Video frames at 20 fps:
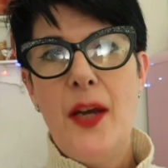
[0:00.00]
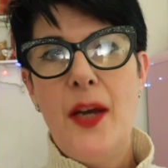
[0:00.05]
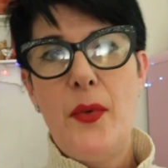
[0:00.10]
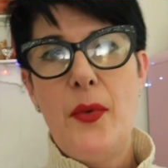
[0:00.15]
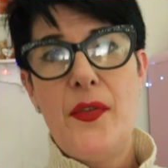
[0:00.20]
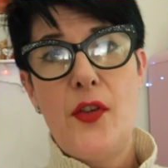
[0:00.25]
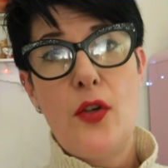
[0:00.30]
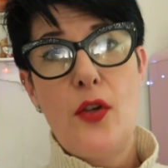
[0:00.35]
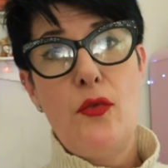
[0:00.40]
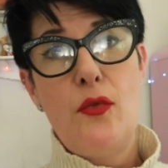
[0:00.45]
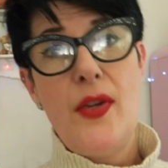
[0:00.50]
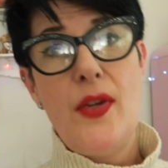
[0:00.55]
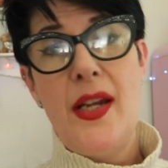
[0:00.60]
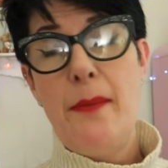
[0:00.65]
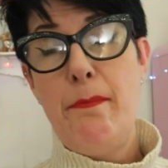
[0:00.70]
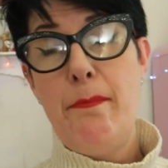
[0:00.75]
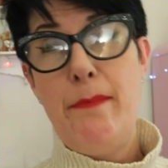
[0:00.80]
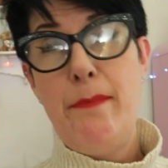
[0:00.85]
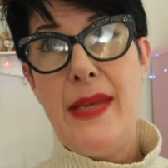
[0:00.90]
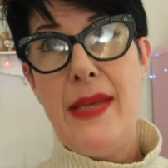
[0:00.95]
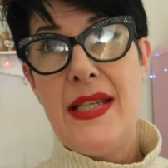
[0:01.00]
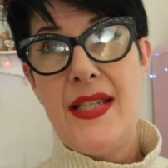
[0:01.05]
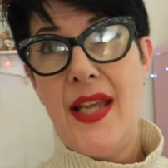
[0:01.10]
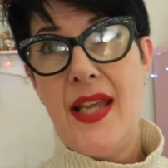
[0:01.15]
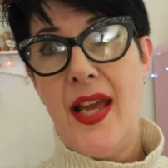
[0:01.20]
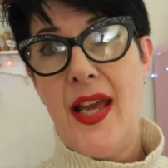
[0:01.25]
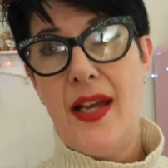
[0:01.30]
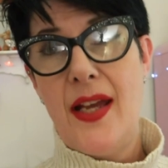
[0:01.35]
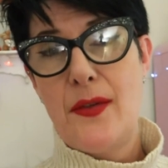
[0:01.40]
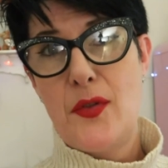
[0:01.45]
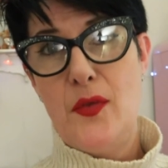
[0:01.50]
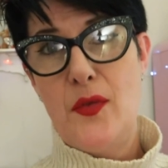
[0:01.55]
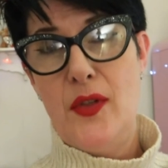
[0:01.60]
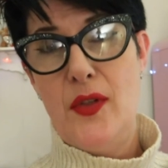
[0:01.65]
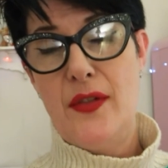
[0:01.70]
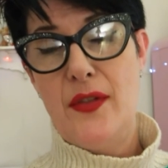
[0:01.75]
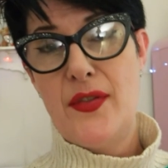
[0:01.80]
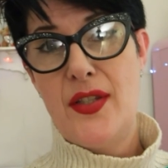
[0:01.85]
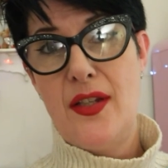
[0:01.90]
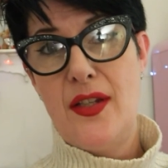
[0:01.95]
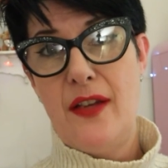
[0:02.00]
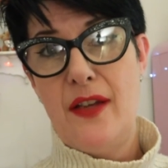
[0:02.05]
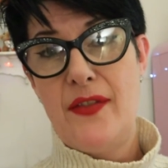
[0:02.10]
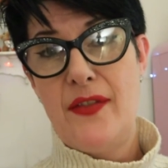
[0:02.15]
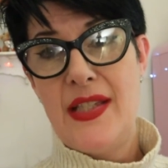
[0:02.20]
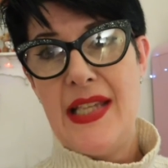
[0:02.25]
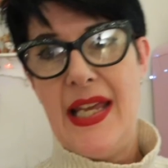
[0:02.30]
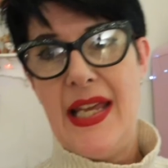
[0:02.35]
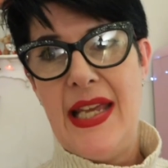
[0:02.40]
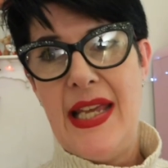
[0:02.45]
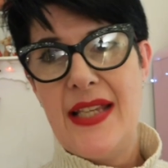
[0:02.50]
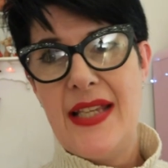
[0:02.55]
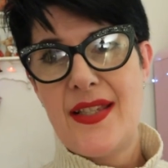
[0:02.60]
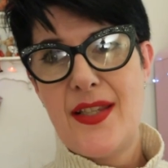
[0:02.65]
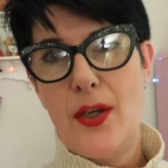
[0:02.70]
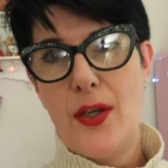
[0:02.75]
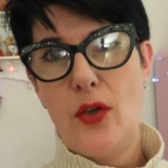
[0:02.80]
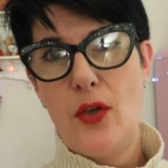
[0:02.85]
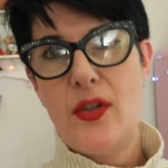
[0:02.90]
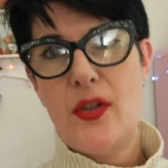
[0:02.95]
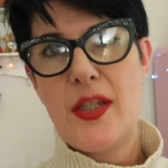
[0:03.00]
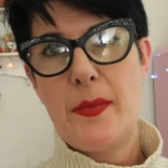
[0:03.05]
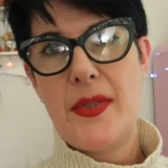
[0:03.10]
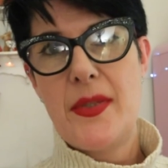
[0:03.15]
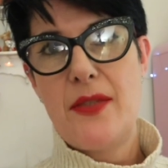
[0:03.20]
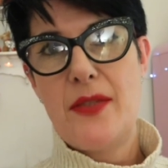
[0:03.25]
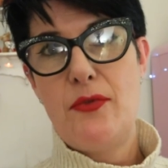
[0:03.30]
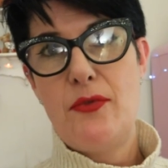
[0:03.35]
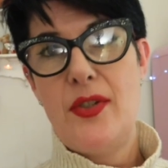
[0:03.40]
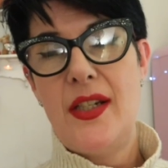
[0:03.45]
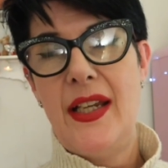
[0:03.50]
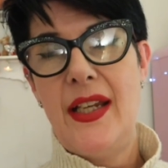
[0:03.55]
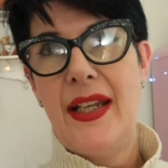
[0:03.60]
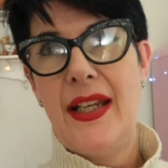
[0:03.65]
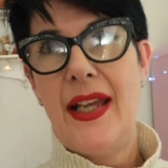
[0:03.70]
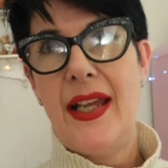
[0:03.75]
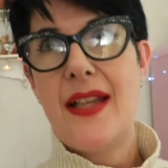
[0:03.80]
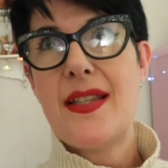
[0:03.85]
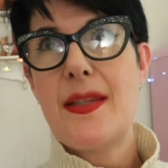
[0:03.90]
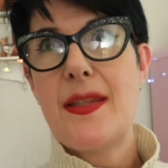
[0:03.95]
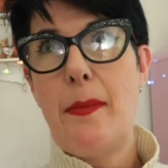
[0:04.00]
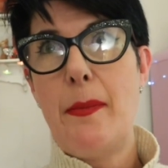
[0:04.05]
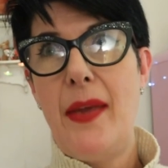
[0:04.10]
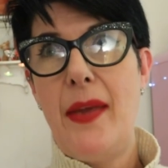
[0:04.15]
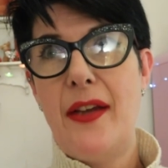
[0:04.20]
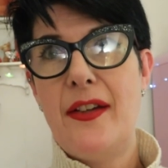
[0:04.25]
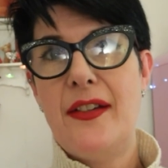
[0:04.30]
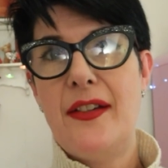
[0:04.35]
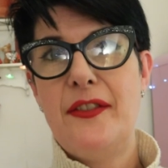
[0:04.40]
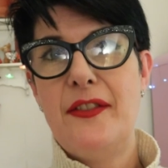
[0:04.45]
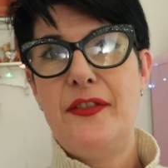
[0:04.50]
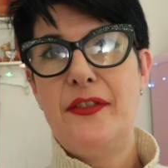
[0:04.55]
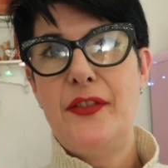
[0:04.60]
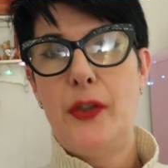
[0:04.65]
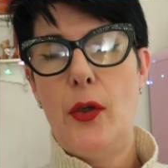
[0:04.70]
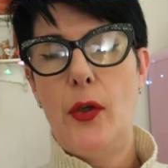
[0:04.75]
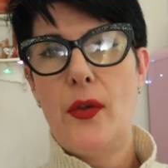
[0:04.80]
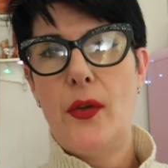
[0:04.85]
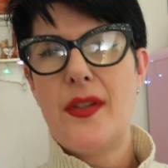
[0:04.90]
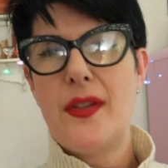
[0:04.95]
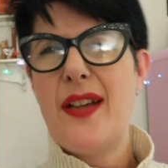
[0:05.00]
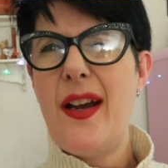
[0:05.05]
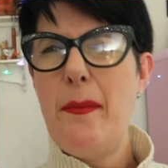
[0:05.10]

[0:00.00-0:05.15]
We've got a really busy house full of stuff as it is, so Christmas really gets a bit full on.